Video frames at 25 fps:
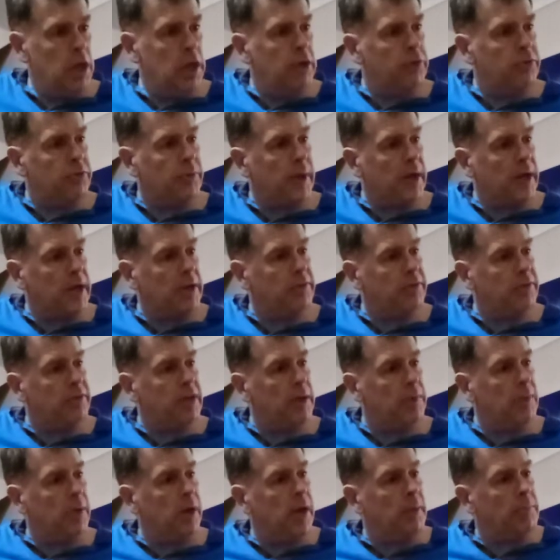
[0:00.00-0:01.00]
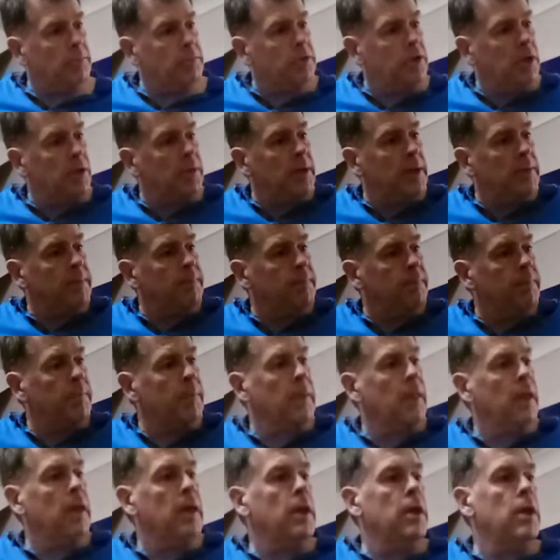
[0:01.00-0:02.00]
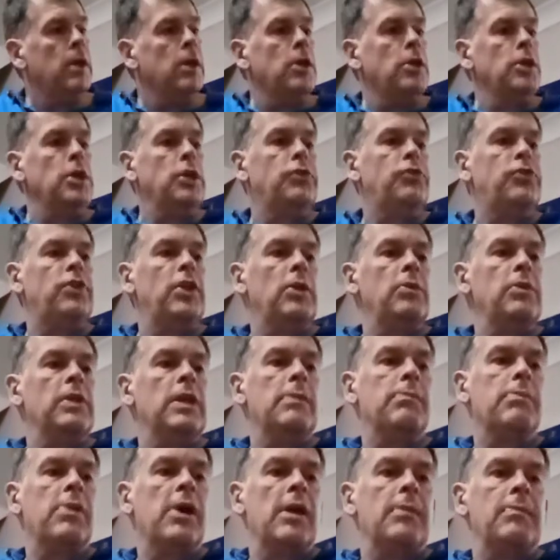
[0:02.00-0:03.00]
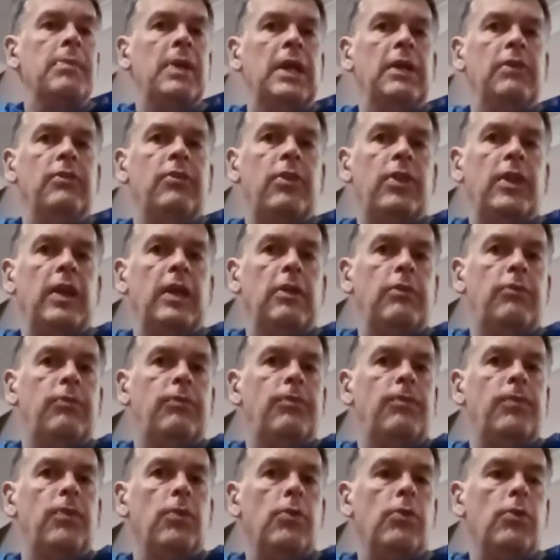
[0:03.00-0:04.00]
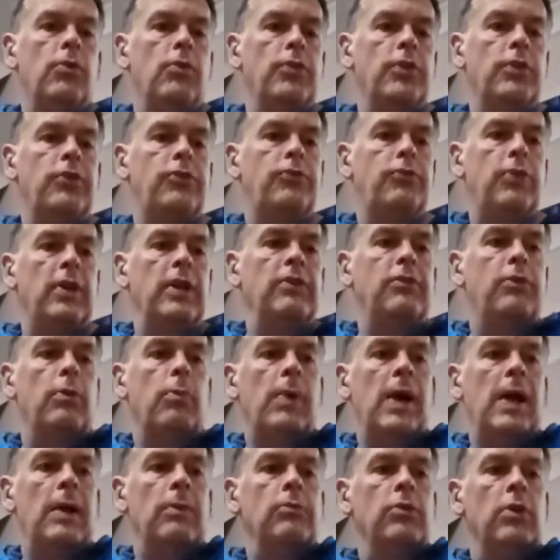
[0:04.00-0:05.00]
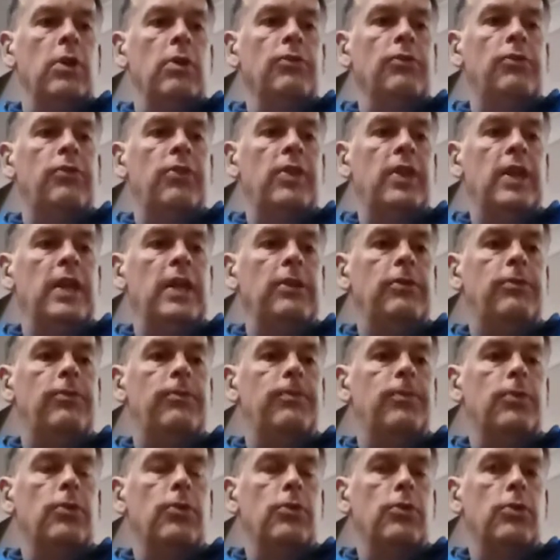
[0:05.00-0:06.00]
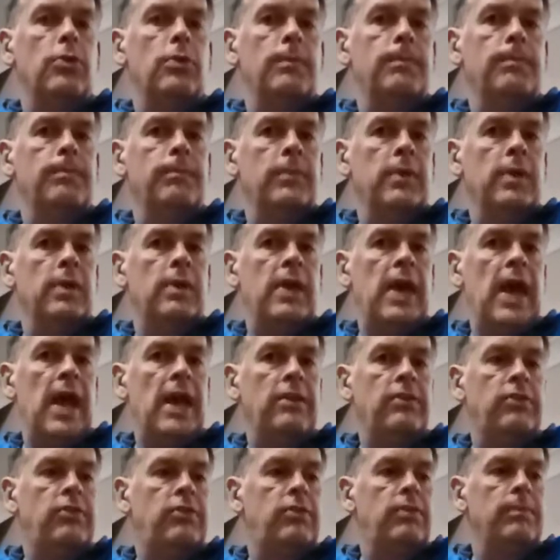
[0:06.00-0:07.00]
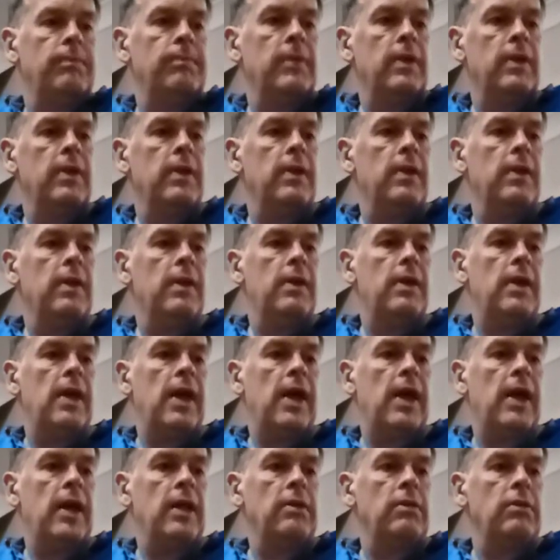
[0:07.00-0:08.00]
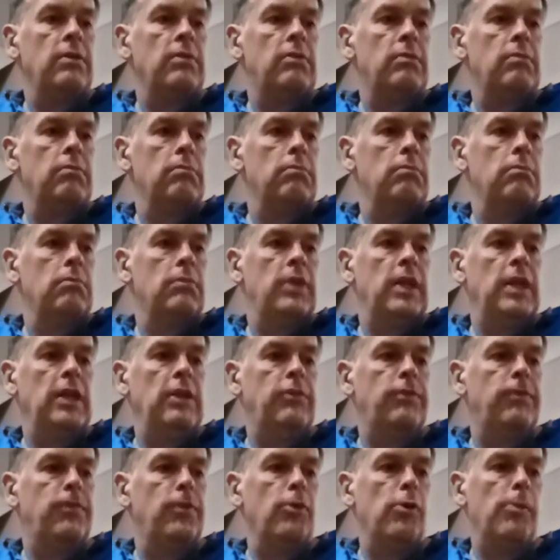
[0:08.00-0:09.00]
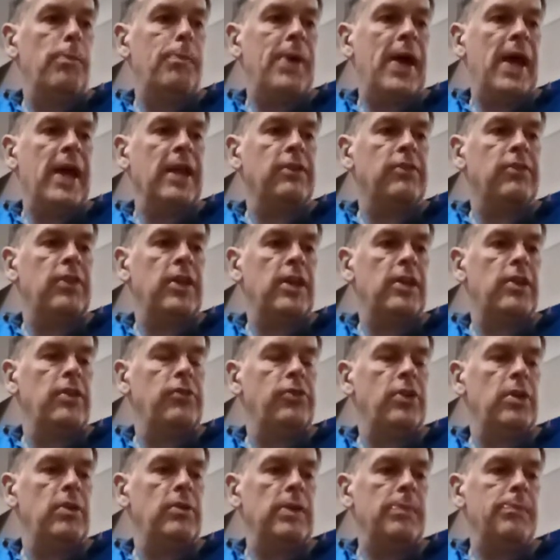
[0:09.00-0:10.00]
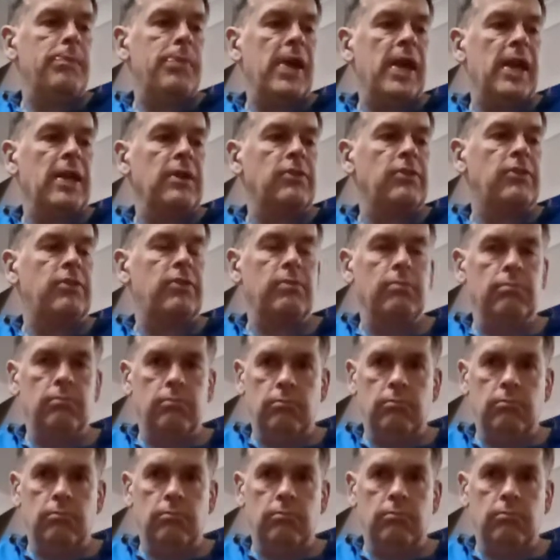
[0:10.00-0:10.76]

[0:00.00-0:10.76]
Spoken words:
so I can see what I'm doing. You tune it by means of these 4, the strings are wound onto these 4 heads, and these 4 pegs here, the tuning pegs,